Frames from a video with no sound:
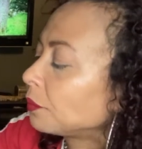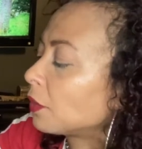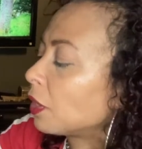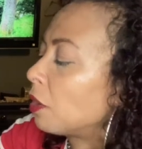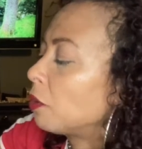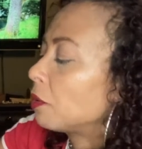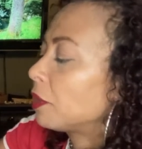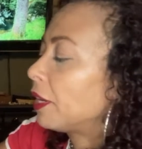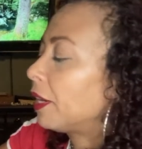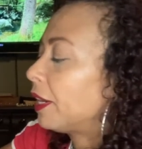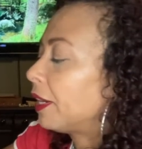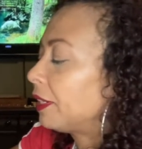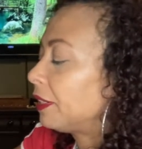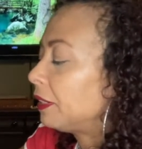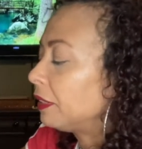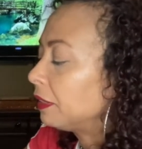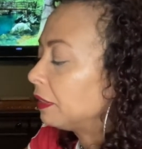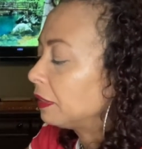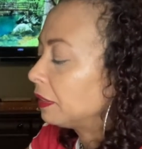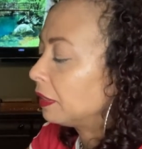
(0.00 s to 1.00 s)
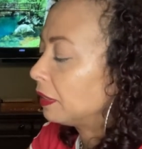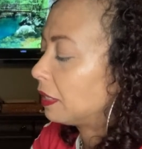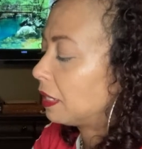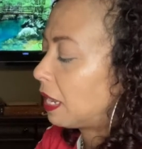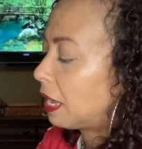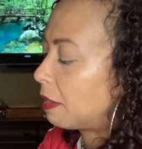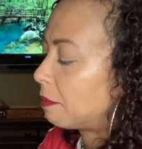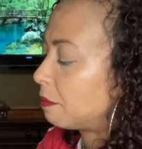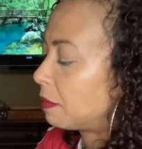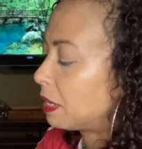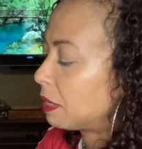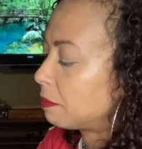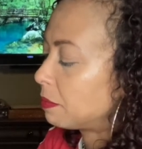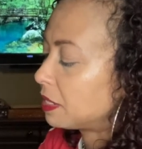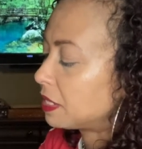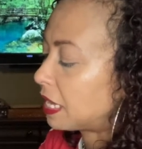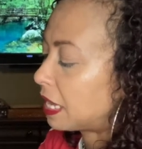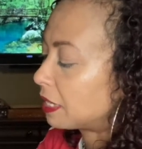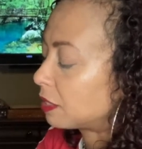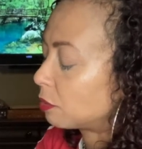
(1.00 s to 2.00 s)
okay? And maybe
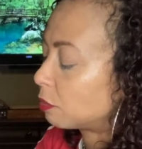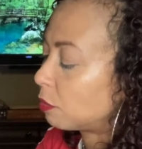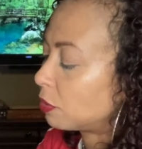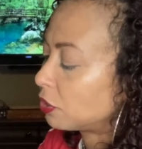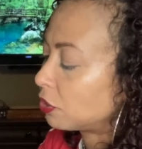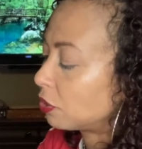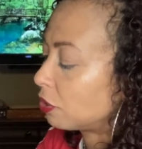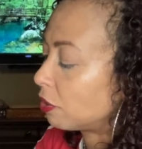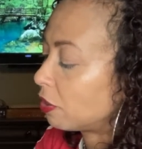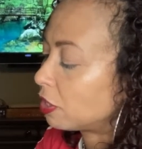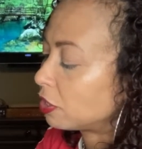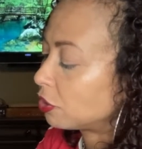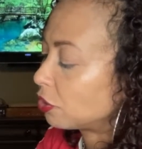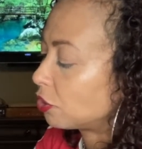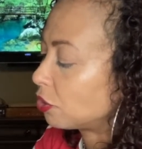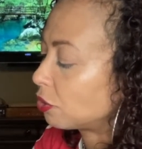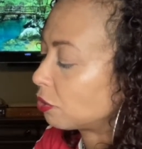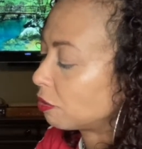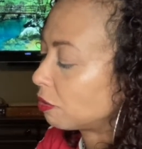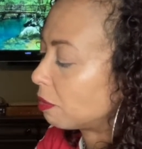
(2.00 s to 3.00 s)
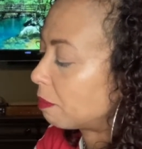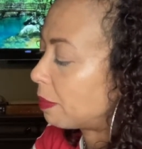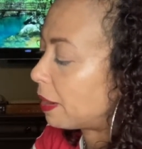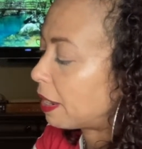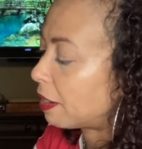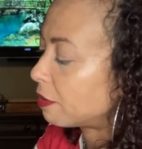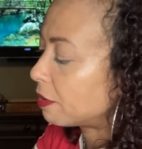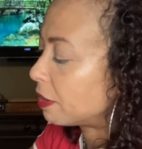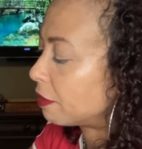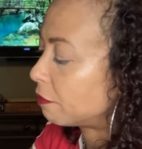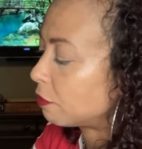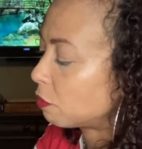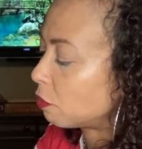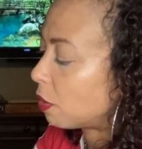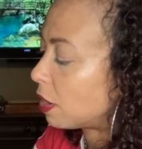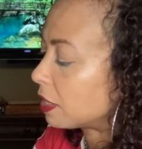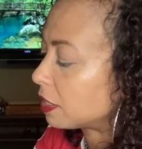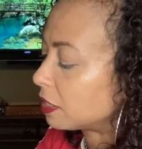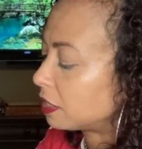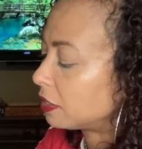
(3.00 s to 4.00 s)
that's what you're unsure about if you
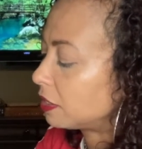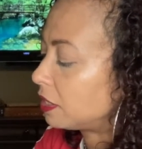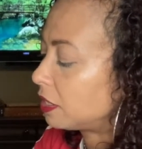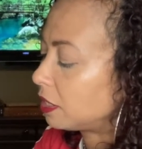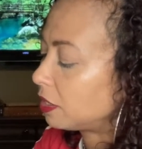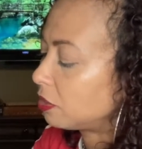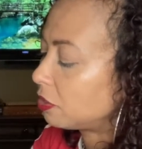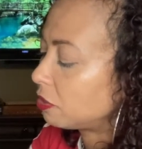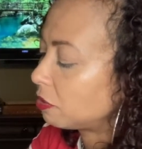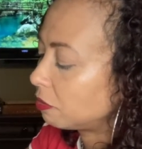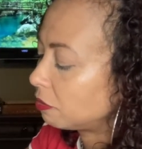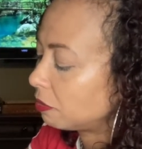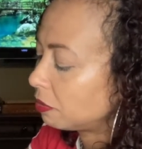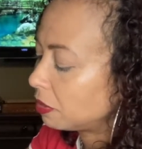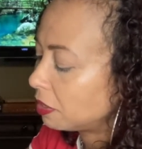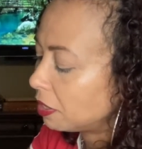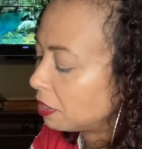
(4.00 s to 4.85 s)
want to continue.